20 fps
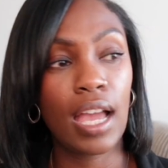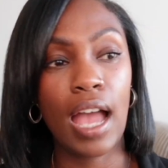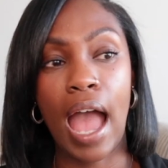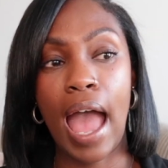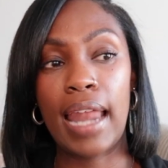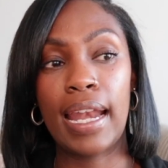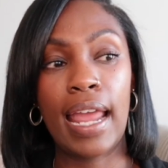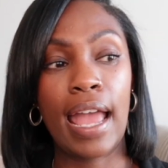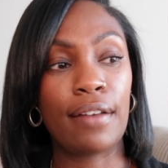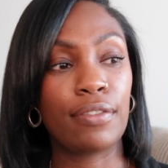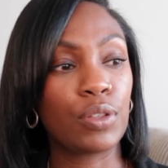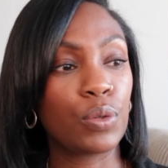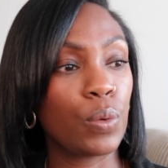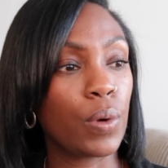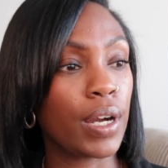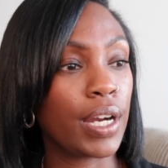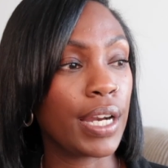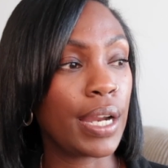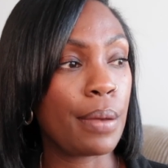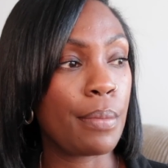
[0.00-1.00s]
I didn't have to
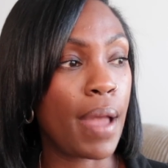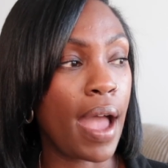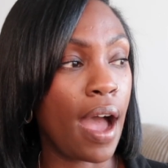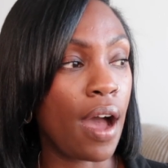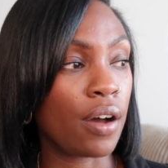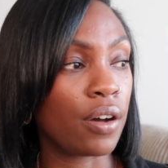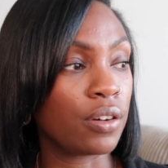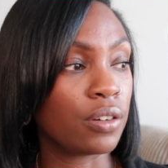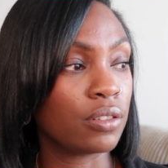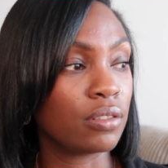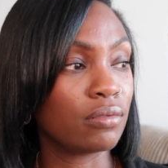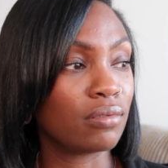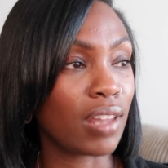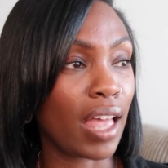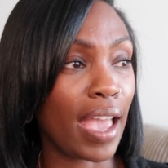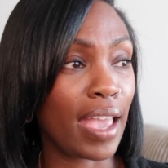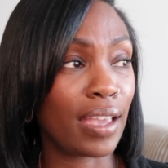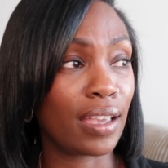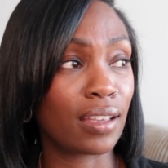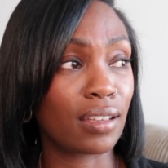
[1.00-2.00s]
worry about
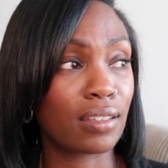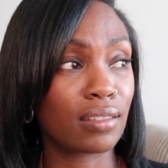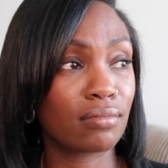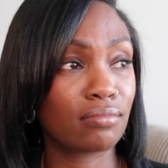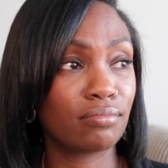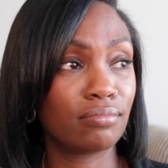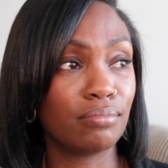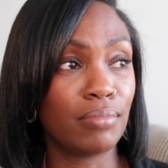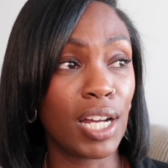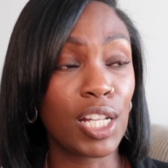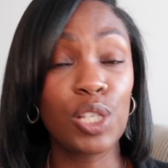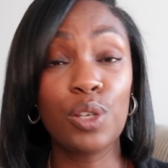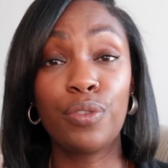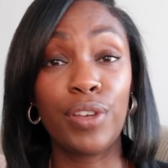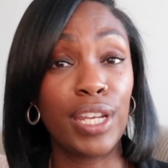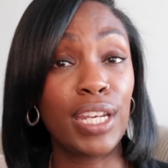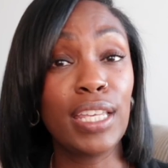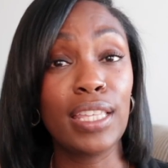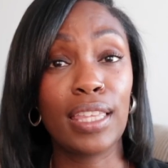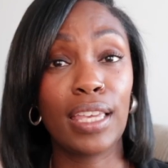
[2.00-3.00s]
like much of
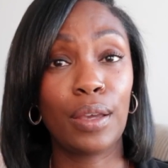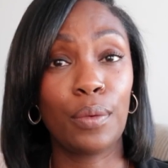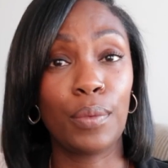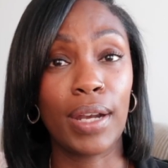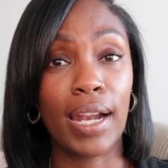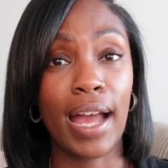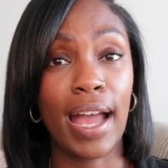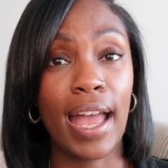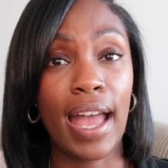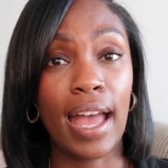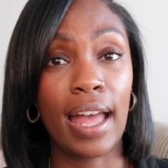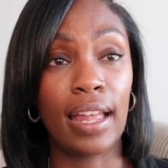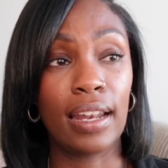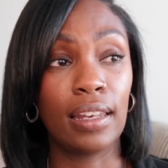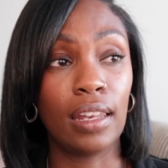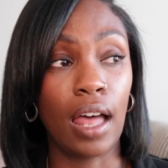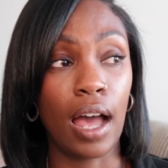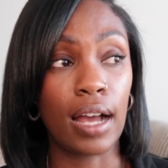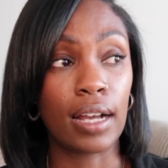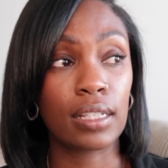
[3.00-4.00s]
anything when I had
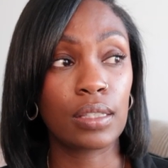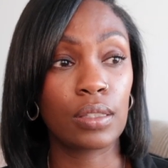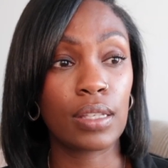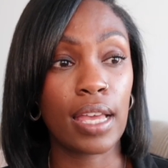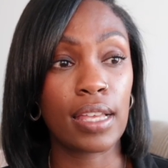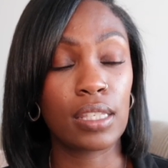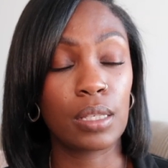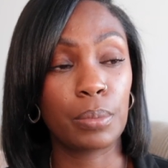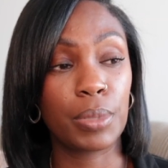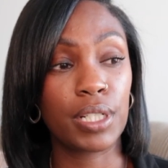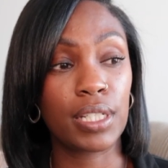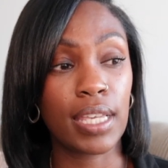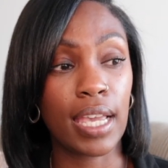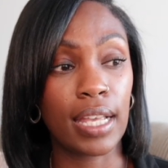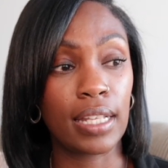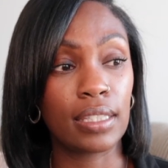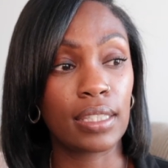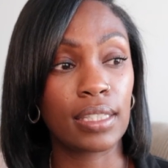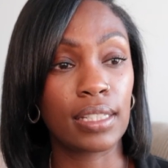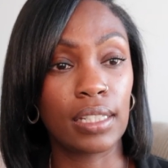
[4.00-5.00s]
locks as it
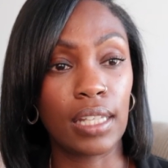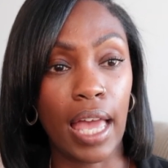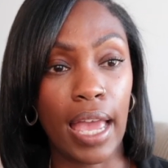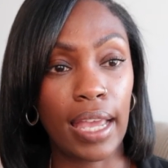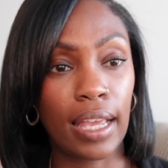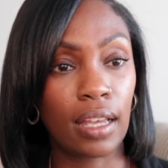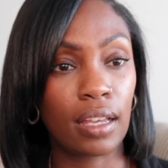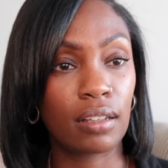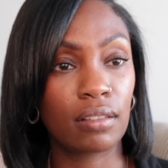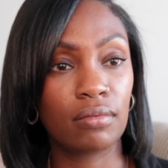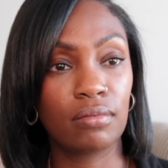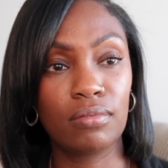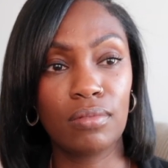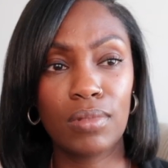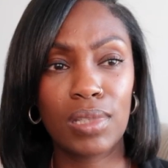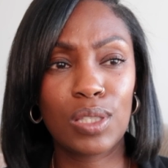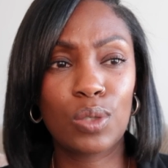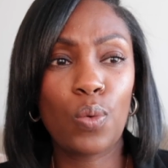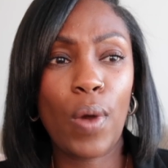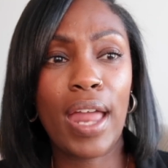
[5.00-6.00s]
pertains to like
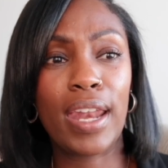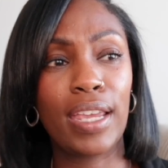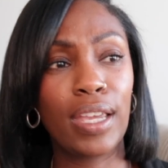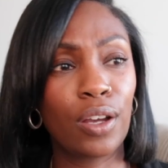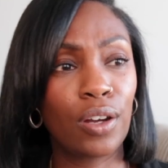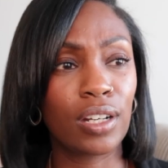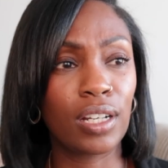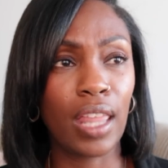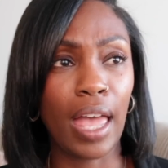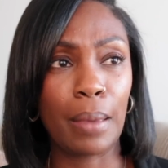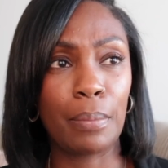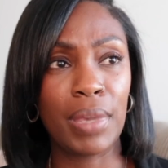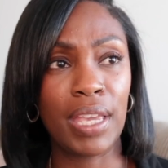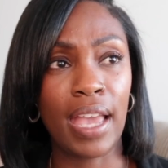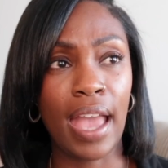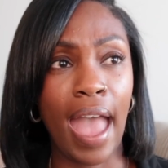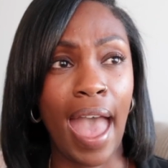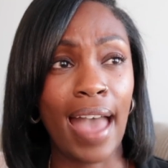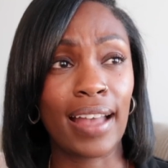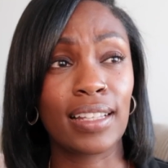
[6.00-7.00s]
sweating or like
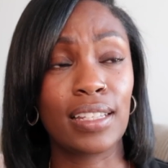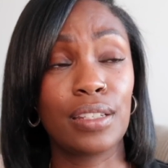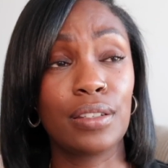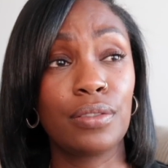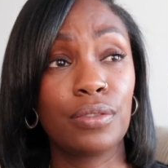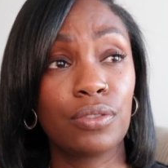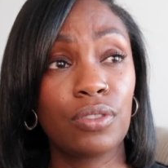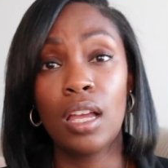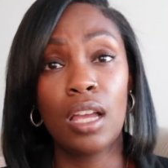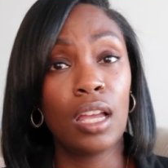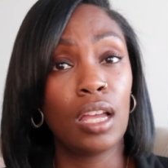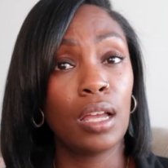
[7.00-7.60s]
being active.